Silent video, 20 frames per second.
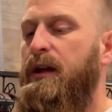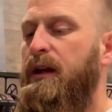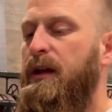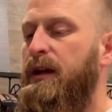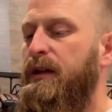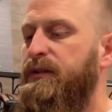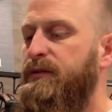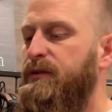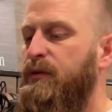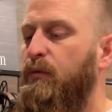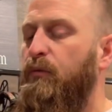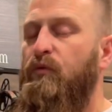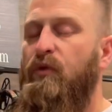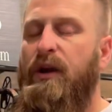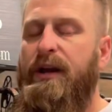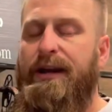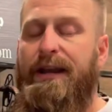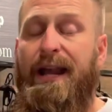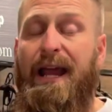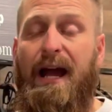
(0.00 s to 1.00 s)
As of
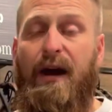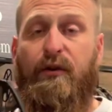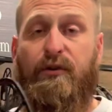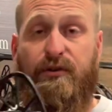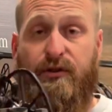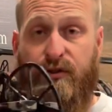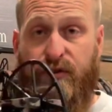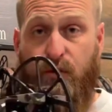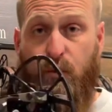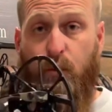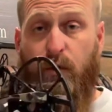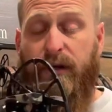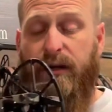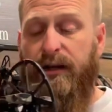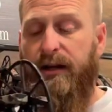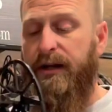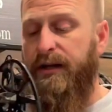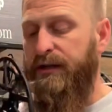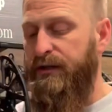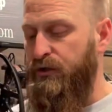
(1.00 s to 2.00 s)
right now, it's just
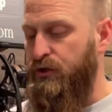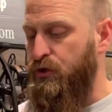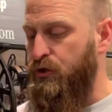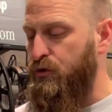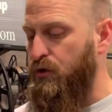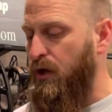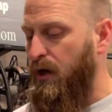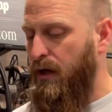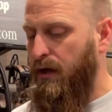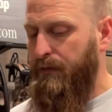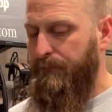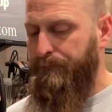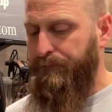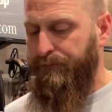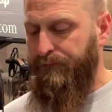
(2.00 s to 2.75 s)
29-inch draw,